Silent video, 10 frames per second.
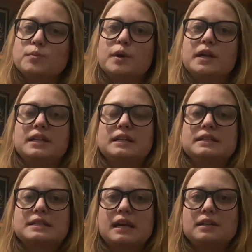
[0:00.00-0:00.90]
but it
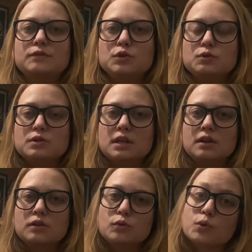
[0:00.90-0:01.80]
is kind of
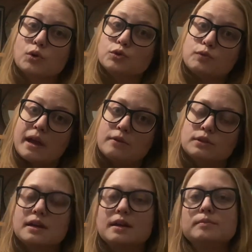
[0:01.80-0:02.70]
using the world around
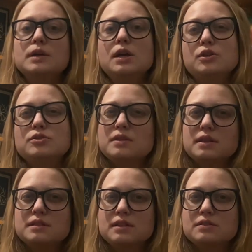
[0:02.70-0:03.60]
them, using
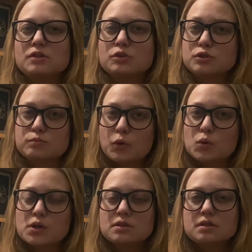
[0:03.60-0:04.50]
these things called
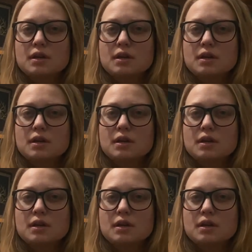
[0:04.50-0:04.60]
spores.